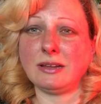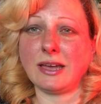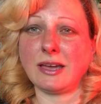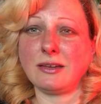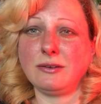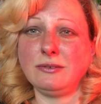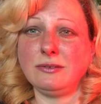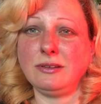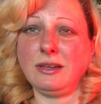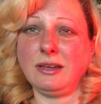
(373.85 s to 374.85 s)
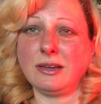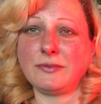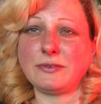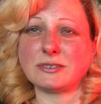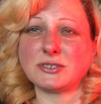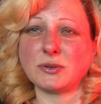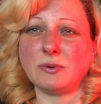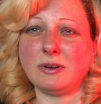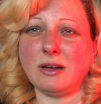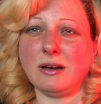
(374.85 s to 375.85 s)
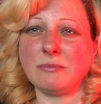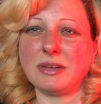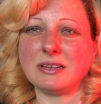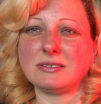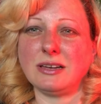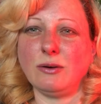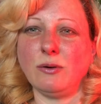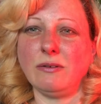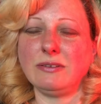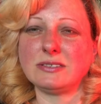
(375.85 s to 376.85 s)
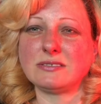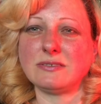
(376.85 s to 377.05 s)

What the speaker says: like I couldn't hear for so long because I always